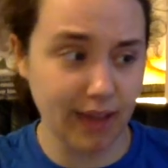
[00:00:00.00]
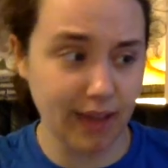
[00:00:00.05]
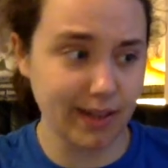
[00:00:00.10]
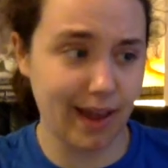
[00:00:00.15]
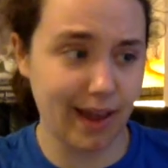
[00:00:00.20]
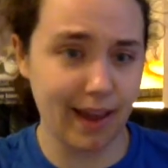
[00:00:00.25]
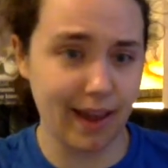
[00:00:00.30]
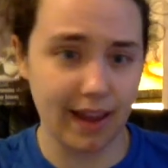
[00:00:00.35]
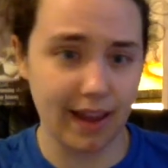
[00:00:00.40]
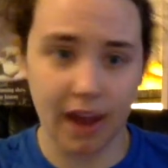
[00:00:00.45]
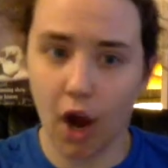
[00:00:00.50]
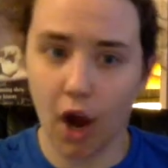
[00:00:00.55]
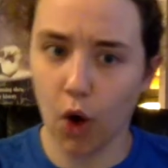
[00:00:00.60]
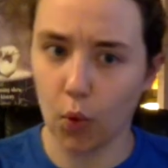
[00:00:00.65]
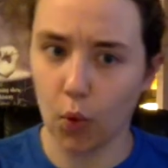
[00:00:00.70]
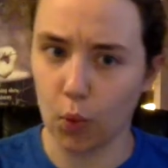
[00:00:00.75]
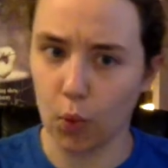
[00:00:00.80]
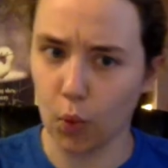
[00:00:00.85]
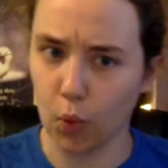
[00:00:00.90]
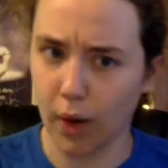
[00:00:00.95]
And hey,
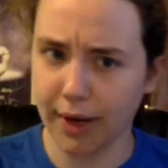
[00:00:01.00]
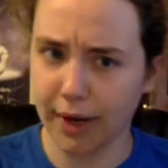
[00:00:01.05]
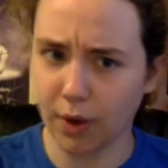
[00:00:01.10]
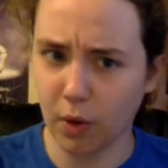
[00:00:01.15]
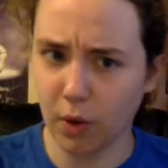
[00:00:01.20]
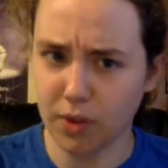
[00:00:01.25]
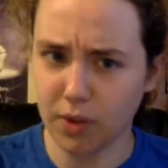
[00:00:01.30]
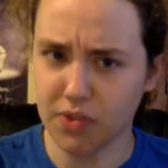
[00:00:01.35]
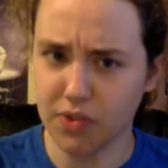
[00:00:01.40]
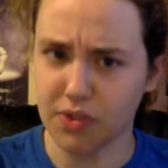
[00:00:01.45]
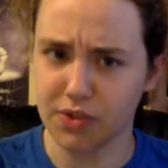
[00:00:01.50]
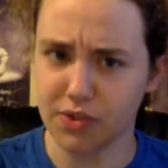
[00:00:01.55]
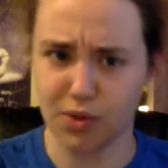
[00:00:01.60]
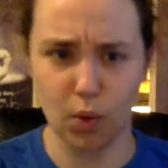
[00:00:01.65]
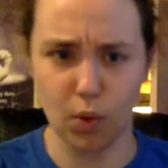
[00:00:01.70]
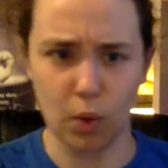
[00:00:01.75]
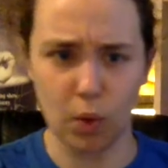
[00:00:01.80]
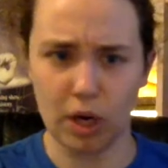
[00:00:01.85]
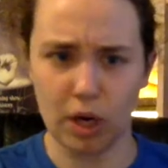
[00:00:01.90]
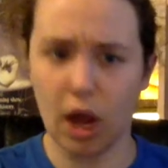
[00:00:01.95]
ride
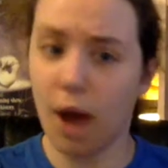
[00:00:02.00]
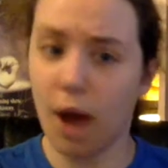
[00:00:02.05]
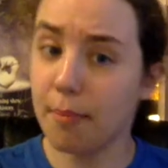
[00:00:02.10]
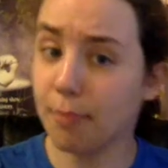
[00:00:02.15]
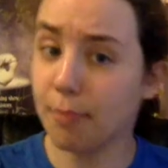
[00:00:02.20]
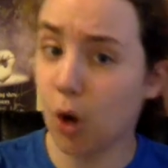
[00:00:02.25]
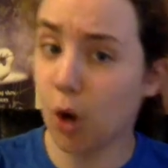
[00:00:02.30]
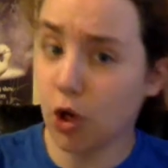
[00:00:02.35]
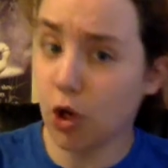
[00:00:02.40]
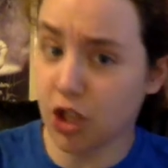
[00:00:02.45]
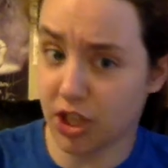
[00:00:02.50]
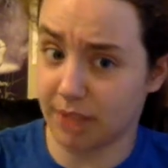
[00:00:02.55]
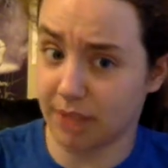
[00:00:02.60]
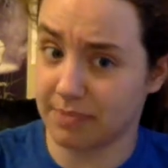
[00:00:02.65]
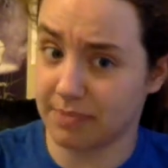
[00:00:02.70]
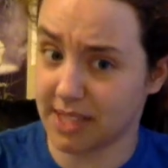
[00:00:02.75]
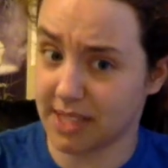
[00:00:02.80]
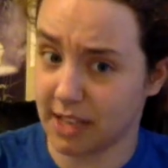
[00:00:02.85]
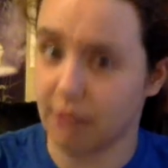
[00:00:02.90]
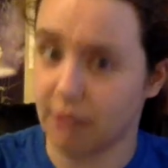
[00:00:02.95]
horses or push
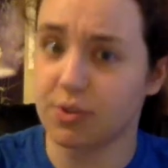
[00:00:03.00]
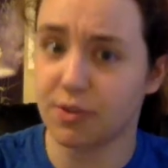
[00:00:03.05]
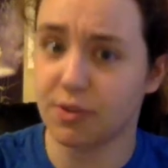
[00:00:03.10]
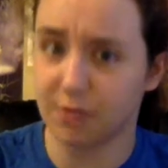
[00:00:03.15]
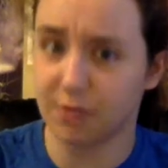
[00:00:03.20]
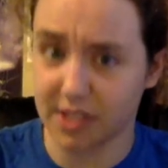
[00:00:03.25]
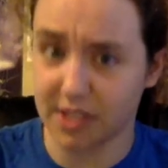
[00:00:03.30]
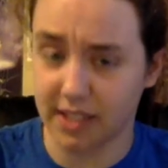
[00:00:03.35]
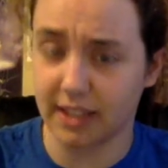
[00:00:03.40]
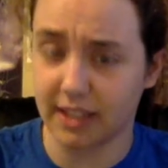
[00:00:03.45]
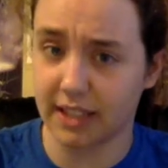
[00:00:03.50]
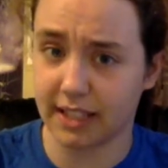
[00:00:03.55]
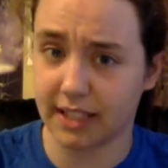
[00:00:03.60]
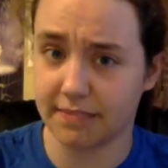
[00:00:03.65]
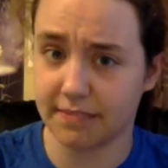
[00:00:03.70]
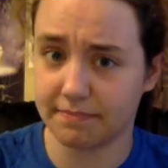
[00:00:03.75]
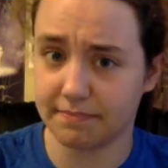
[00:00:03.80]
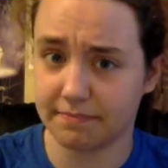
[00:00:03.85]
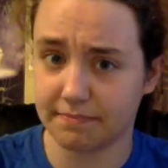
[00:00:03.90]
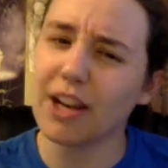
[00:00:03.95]
themselves
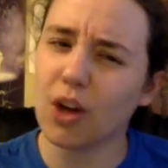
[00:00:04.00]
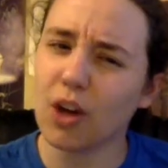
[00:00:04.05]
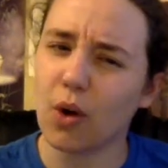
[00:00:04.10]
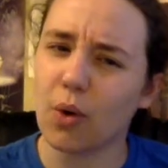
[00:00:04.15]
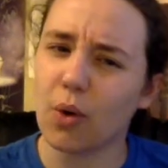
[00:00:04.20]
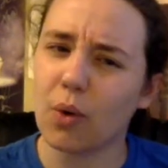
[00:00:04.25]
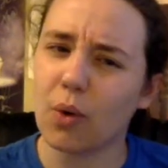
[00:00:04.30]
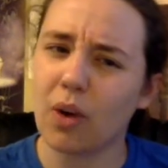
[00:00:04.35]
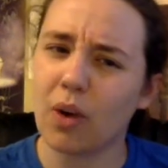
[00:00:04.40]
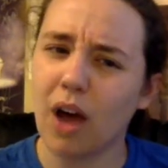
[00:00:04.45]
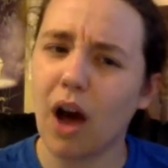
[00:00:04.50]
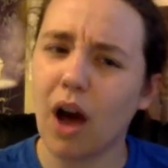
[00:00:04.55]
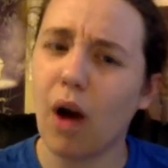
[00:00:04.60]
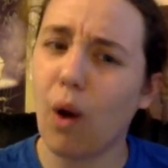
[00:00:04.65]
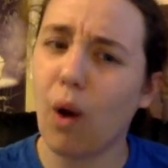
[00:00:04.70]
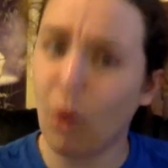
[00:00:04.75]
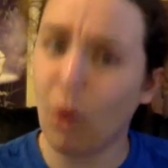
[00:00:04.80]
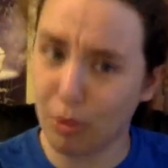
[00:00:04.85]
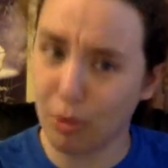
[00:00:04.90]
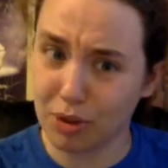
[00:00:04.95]
physically. I know
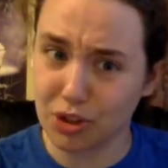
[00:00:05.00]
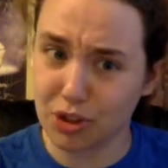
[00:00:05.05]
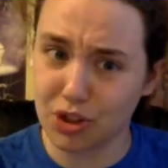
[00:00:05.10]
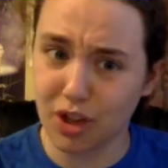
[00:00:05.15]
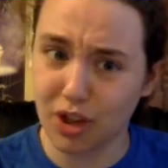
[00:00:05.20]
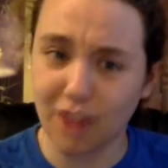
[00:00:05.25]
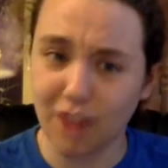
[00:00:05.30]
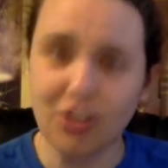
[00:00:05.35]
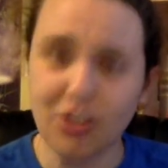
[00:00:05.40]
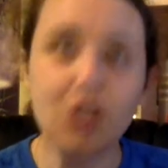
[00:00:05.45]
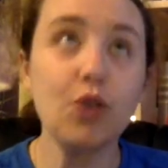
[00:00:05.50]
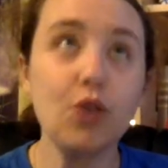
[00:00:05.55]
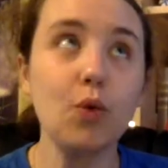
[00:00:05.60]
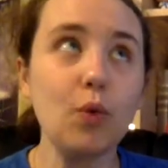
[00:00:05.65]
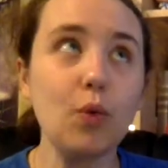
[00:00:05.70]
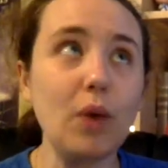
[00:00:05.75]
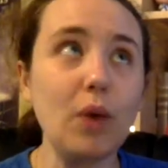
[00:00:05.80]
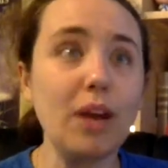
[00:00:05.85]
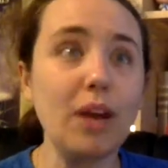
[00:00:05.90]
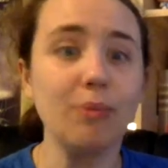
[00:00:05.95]
a whole bunch of
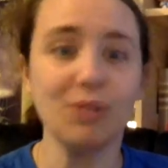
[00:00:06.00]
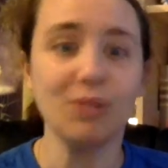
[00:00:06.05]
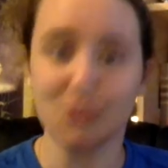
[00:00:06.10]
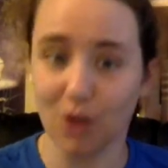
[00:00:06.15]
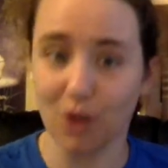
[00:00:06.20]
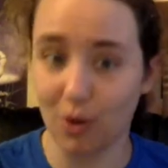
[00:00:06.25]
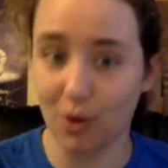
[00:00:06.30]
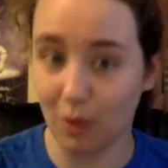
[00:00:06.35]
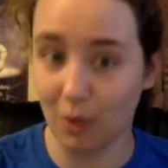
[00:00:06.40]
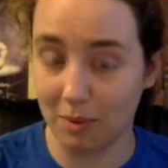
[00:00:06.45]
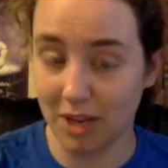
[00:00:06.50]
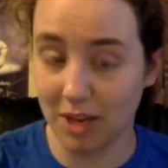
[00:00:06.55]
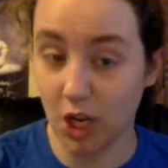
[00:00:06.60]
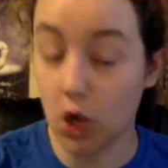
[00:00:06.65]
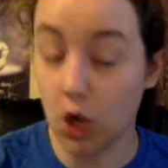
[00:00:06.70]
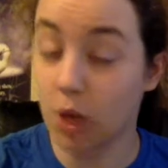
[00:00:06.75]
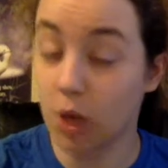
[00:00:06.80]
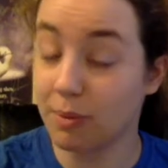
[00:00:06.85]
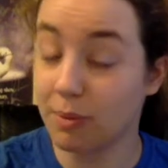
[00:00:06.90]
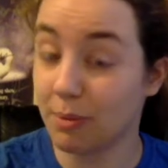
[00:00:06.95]
incredibly strong women
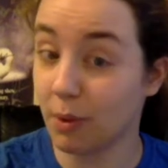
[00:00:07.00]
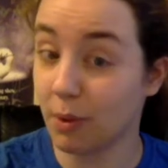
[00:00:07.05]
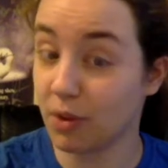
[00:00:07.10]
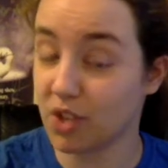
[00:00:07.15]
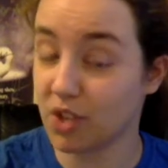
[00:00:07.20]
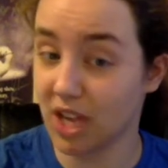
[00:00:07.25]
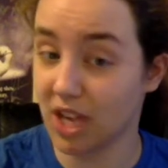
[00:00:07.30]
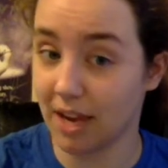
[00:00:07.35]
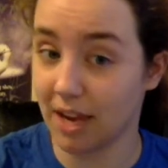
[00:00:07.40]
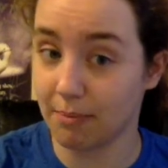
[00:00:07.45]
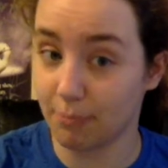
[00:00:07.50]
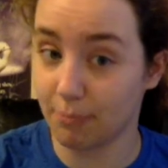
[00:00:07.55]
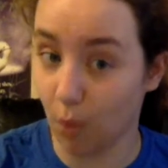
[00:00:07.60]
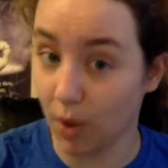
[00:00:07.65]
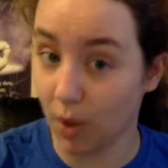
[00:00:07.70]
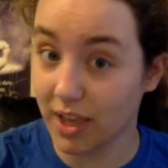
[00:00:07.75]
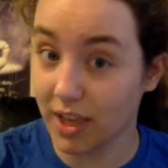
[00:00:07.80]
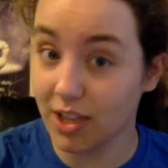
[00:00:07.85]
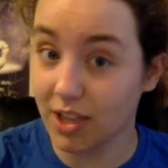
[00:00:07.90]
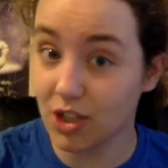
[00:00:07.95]
who can be both
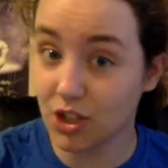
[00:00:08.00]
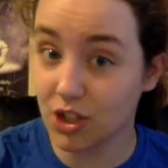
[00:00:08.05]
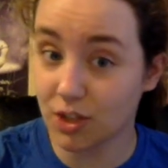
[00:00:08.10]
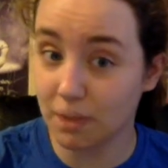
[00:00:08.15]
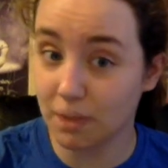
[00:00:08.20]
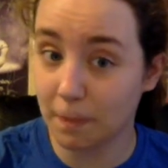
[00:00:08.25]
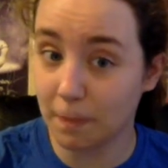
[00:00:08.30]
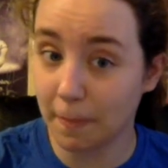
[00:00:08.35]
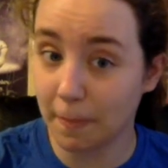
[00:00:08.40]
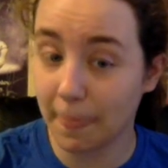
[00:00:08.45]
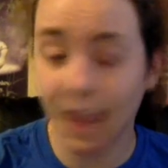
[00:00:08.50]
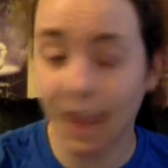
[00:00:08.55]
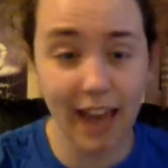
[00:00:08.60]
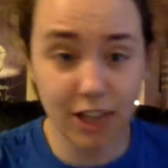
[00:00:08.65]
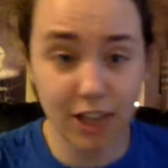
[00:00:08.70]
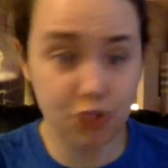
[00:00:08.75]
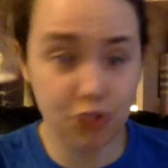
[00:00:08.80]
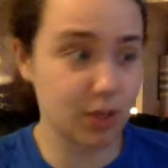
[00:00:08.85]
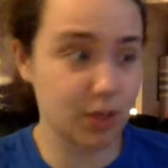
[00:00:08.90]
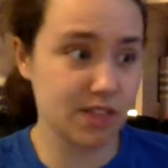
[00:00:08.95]
tomboyish
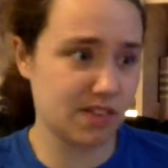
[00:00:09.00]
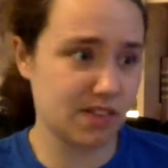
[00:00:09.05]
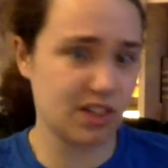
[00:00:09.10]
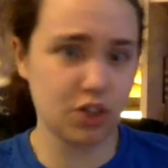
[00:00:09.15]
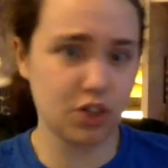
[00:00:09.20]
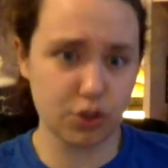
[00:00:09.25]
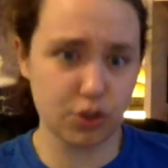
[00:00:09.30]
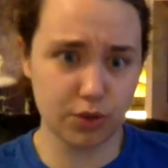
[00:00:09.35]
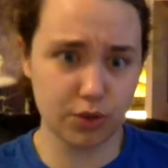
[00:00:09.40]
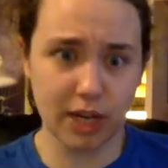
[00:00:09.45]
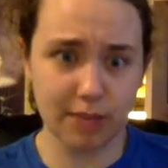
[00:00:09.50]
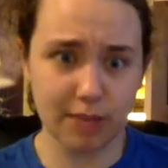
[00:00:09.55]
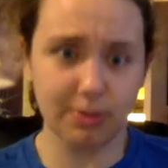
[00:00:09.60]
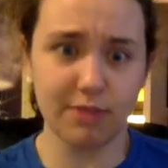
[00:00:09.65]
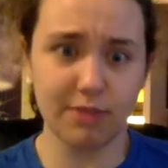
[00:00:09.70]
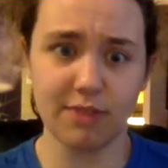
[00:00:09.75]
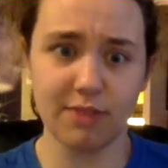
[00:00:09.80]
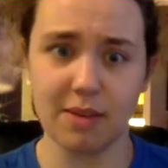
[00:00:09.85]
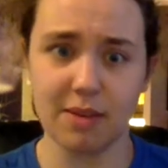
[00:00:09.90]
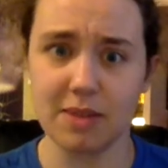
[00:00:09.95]
and dress in
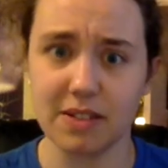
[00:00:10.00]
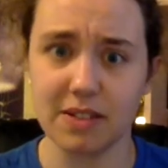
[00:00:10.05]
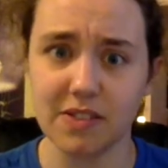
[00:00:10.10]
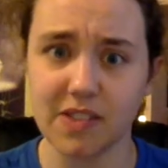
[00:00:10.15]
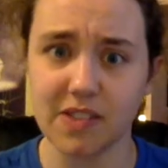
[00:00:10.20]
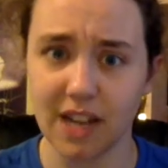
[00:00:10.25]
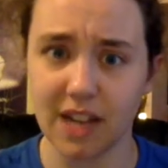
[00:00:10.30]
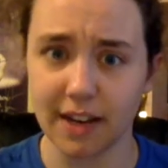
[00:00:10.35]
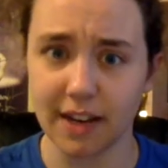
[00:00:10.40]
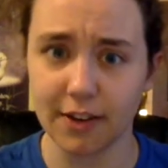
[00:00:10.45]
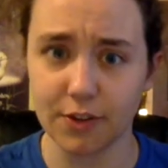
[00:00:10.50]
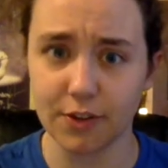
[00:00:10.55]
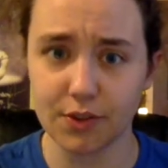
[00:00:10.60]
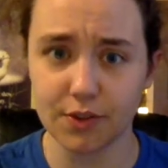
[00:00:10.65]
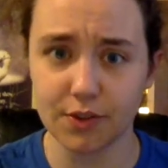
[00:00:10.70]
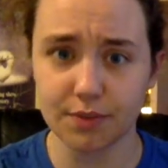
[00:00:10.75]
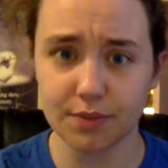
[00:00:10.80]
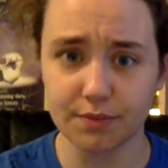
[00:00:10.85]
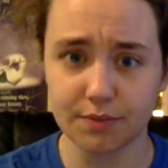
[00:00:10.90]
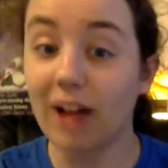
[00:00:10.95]
incredibly feminine
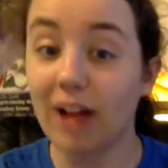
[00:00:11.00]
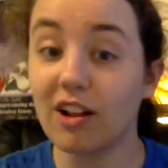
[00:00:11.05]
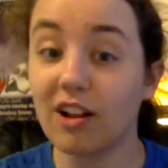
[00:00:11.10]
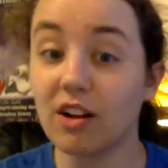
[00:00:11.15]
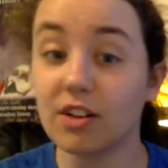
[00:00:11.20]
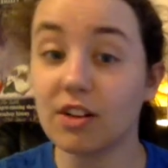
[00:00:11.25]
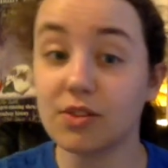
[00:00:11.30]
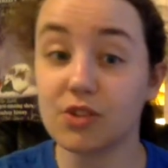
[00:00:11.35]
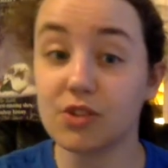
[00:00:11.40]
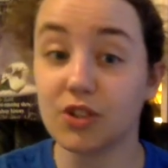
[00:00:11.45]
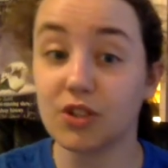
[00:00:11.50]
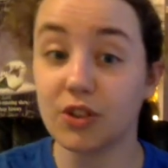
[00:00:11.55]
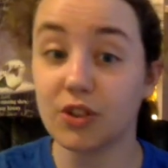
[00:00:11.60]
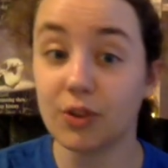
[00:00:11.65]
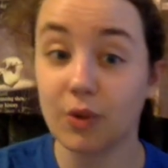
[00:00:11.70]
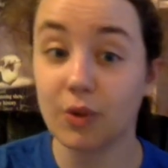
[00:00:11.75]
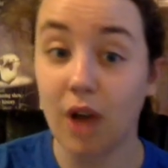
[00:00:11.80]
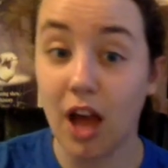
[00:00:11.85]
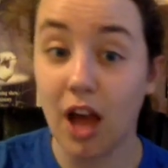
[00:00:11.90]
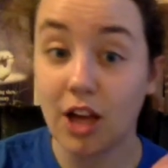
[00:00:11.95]
styles, while
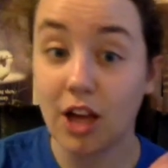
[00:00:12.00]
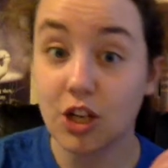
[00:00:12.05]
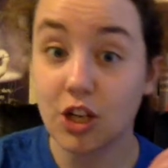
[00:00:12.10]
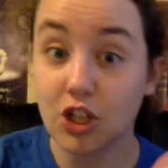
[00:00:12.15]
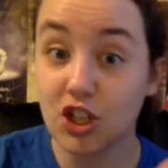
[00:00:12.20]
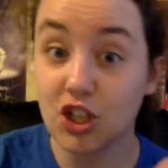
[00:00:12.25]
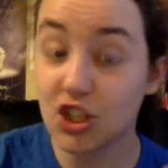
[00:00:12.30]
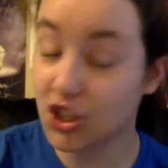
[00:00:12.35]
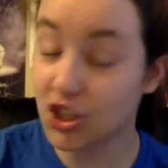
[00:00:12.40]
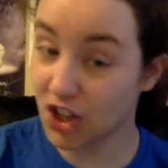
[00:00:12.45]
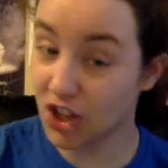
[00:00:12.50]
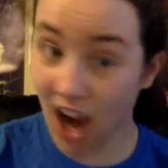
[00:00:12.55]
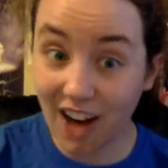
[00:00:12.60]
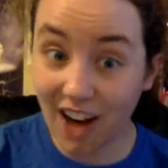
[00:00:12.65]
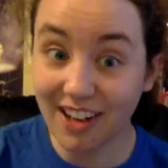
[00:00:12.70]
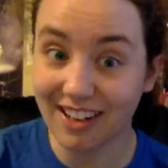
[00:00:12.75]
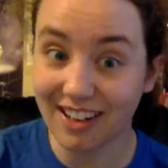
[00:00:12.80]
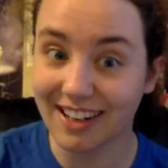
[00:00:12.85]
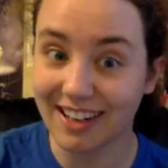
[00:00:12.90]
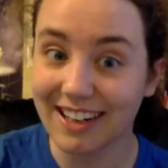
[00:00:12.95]
also,
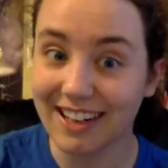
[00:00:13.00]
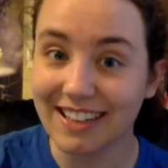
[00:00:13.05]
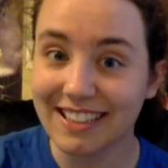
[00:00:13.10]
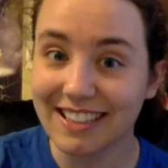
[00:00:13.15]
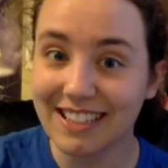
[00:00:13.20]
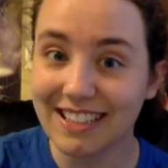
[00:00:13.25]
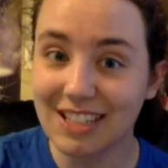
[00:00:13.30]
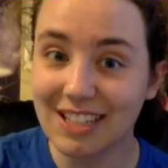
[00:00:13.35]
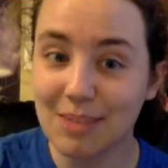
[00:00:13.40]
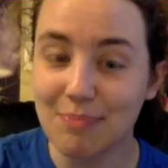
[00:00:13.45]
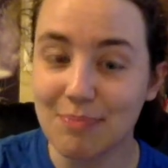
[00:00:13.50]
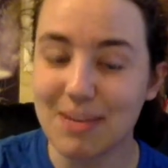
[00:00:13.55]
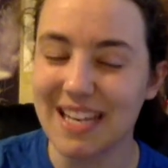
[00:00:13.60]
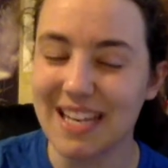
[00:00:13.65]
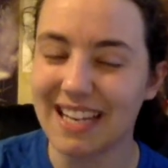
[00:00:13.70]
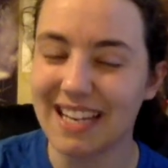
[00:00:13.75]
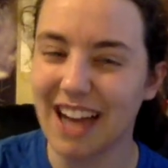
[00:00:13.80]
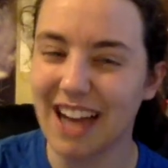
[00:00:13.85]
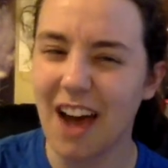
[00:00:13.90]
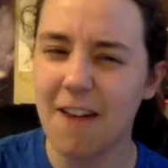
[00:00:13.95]
shocker,
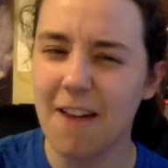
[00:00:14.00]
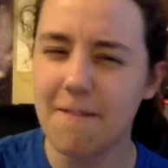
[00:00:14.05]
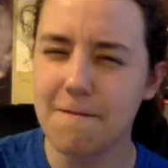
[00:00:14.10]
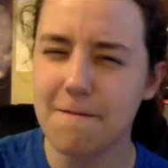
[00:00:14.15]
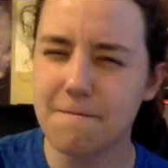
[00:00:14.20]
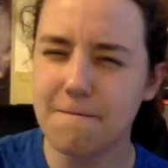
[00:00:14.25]
being